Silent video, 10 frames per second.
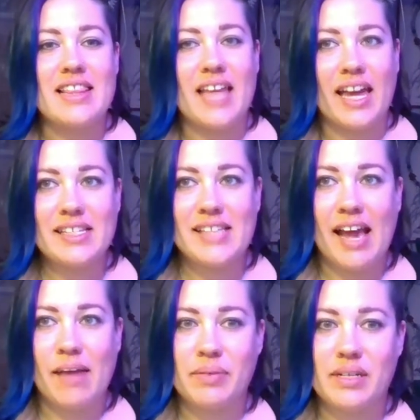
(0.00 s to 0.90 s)
that is
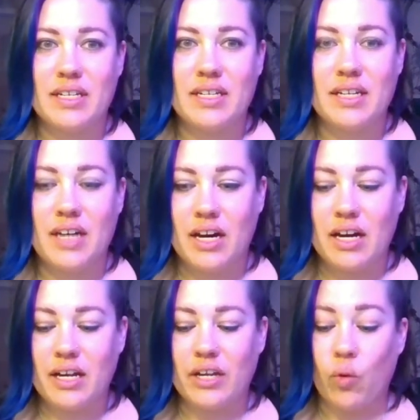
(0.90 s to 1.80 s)
happening
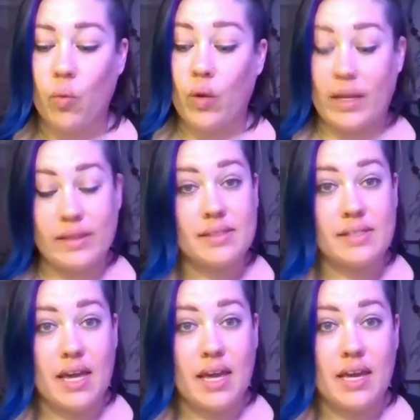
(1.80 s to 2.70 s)
on
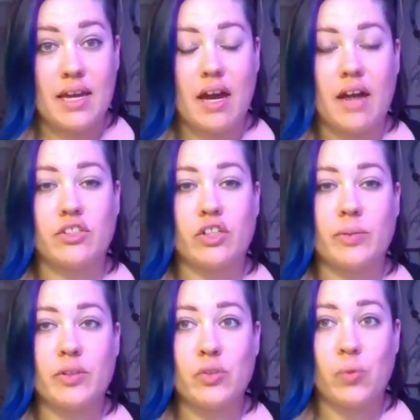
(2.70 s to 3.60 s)
Wednesday,
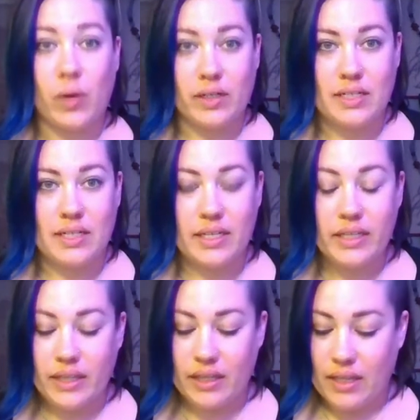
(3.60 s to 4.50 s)
October
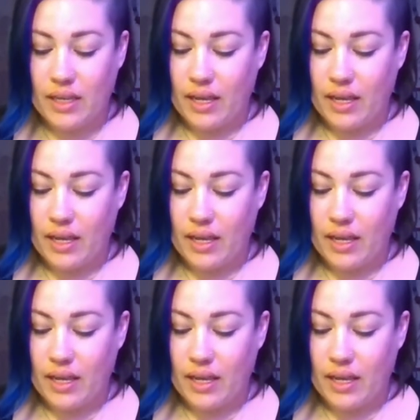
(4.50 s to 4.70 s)
20th,